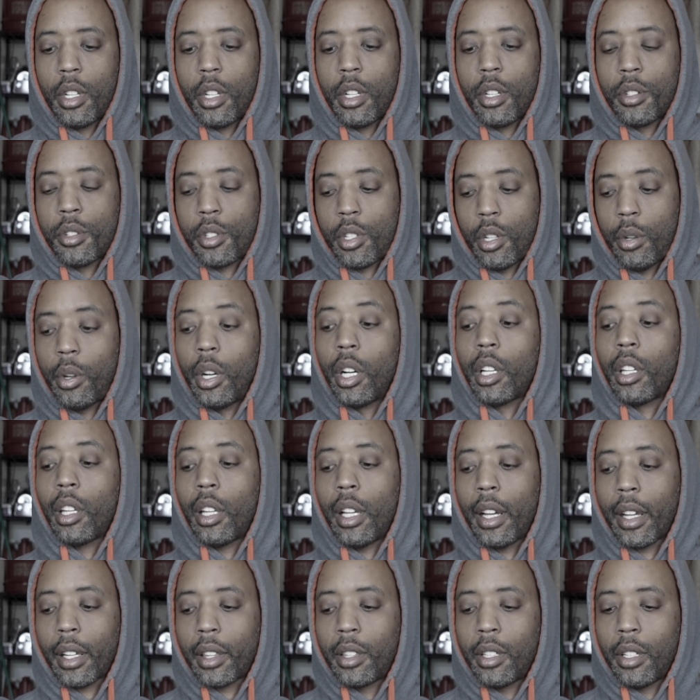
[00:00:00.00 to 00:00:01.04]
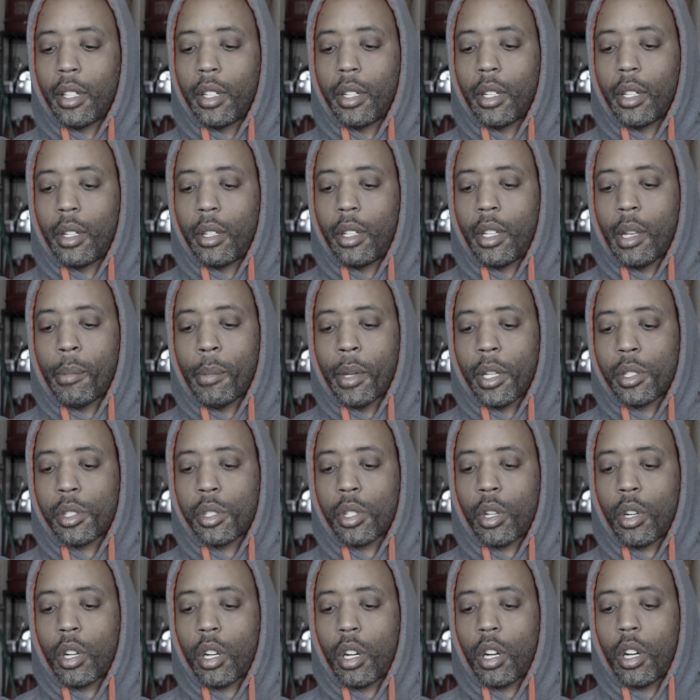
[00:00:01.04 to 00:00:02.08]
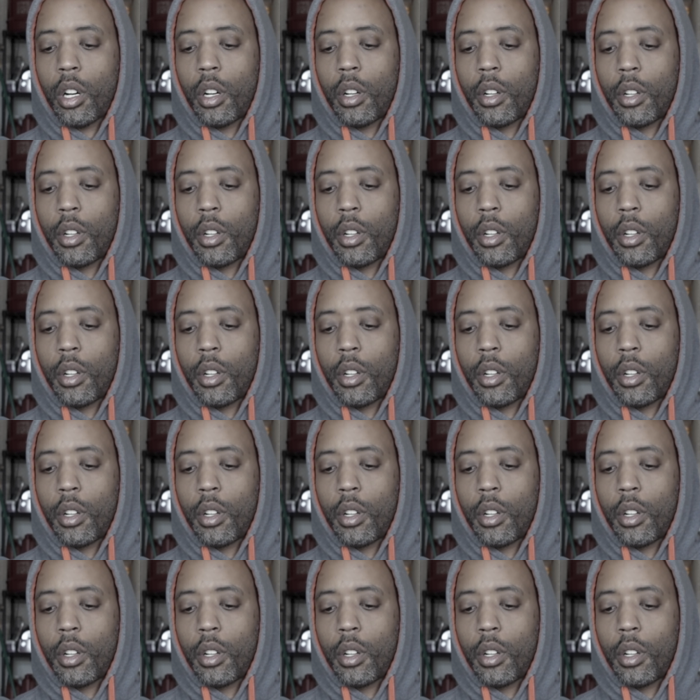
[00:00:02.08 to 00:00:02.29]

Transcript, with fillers: So unlike the MSR,